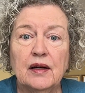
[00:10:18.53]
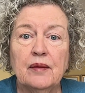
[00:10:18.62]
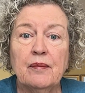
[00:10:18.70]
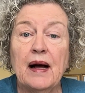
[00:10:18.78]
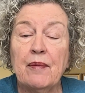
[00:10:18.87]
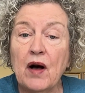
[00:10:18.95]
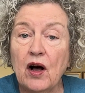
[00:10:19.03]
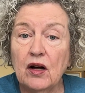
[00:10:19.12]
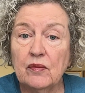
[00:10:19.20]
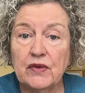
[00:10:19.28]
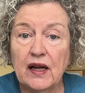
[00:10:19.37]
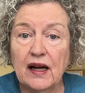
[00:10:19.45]
My
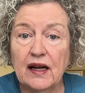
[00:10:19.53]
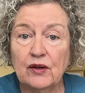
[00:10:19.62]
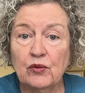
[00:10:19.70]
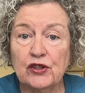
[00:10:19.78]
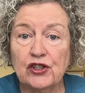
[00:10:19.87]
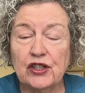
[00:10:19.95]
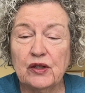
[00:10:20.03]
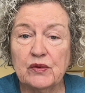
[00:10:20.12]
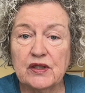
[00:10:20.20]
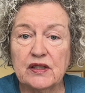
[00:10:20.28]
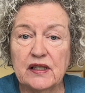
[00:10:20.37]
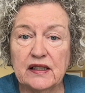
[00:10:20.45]
mom died when she
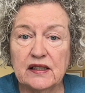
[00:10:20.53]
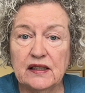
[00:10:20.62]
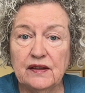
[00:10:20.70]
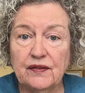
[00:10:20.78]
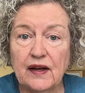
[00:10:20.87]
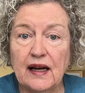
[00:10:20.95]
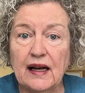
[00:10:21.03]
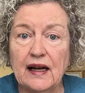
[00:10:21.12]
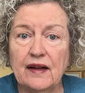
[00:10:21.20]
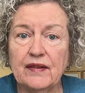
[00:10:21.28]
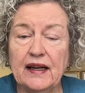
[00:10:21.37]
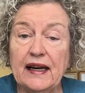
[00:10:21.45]
was
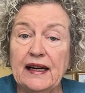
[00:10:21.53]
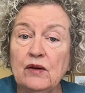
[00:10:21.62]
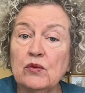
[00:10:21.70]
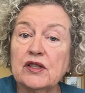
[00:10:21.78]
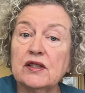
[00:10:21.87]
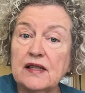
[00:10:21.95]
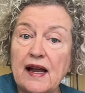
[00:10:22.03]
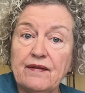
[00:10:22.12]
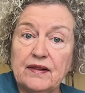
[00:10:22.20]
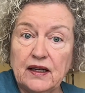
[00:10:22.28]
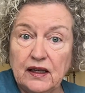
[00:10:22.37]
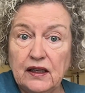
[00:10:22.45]
65, and he was
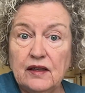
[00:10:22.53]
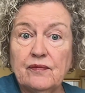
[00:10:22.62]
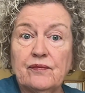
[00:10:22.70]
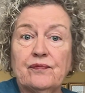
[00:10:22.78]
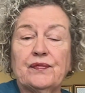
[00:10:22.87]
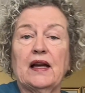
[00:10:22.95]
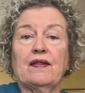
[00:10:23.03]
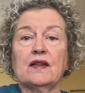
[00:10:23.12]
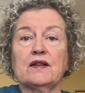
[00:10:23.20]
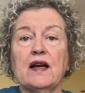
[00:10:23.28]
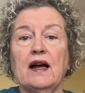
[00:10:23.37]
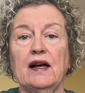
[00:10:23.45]
70 at the
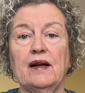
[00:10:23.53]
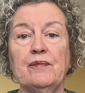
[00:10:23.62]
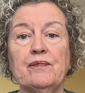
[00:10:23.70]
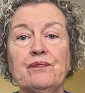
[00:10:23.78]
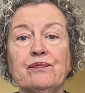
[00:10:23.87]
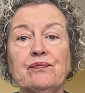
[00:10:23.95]
time.